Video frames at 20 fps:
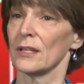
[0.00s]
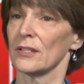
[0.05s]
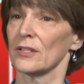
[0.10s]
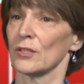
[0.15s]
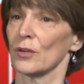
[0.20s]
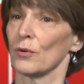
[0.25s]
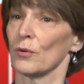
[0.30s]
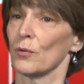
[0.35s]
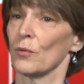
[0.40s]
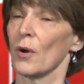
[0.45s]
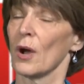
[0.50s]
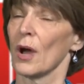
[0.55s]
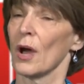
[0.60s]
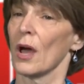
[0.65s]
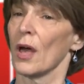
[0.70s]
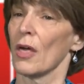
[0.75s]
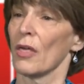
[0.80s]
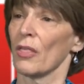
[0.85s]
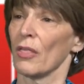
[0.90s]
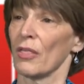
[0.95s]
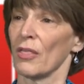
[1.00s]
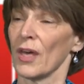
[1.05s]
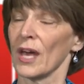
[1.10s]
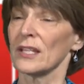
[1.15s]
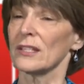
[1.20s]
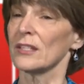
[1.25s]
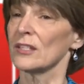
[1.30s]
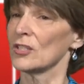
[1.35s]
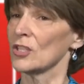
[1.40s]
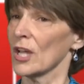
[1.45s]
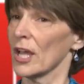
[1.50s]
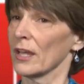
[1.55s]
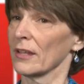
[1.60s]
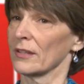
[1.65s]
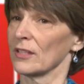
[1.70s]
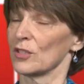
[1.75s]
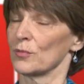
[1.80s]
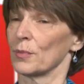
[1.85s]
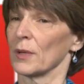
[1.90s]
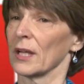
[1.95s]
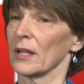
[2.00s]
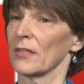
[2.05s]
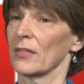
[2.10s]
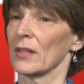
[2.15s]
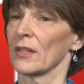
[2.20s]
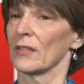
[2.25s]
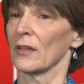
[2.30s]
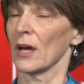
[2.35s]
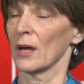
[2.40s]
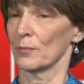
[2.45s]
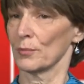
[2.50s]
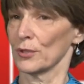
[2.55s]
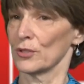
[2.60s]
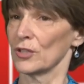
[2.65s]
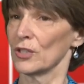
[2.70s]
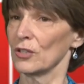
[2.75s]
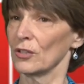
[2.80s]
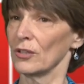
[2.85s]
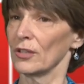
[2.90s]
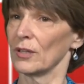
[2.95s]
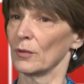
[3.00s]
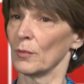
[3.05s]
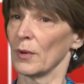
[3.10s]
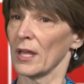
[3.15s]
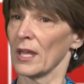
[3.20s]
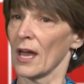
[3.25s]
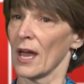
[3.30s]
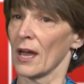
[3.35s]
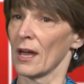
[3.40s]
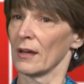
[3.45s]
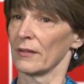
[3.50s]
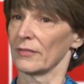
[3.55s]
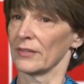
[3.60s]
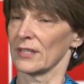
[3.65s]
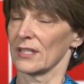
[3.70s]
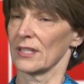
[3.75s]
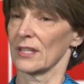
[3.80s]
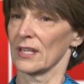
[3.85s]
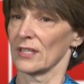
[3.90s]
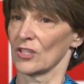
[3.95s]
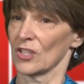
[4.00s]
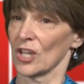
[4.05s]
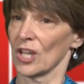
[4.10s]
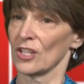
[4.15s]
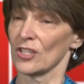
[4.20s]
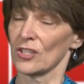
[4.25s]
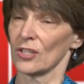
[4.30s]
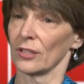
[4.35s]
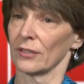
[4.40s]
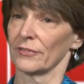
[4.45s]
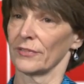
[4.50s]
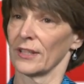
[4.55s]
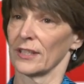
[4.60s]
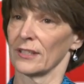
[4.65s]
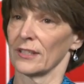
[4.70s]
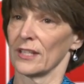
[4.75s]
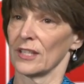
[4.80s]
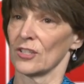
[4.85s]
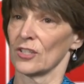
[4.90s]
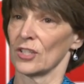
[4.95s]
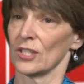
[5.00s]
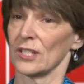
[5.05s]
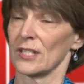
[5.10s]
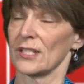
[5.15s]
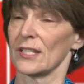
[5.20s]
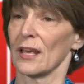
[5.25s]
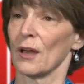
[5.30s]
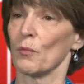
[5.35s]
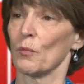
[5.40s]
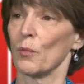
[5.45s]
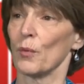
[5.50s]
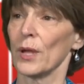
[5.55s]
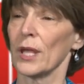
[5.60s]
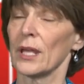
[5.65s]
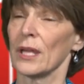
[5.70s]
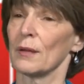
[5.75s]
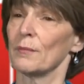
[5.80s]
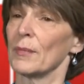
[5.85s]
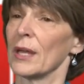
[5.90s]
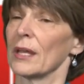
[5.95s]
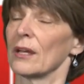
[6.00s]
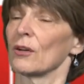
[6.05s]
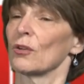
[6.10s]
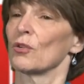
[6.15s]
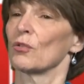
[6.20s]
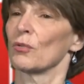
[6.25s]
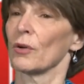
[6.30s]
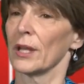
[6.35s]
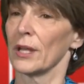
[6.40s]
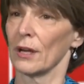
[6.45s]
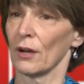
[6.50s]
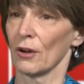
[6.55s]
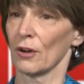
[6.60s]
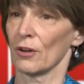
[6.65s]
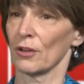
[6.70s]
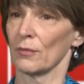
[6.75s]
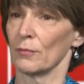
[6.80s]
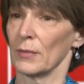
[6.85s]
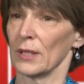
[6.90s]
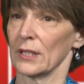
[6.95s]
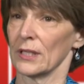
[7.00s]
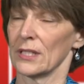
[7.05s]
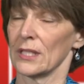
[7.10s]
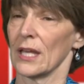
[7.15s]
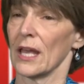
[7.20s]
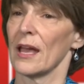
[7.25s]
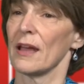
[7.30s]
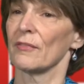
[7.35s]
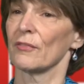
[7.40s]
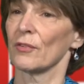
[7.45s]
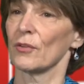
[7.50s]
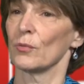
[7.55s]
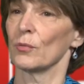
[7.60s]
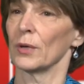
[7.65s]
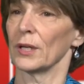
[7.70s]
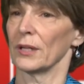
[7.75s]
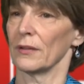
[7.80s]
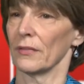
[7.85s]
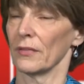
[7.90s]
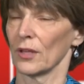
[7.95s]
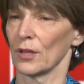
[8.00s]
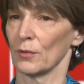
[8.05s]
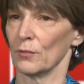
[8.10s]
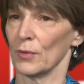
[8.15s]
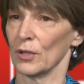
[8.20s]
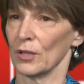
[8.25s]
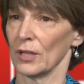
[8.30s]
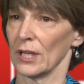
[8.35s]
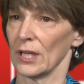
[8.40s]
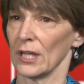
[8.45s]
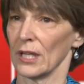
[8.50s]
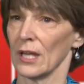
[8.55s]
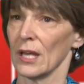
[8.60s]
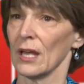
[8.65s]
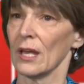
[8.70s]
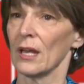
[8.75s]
So that's a challenge, but I think the opportunity we have as the Educational Foundation is that we can make a great argument to everyone in the community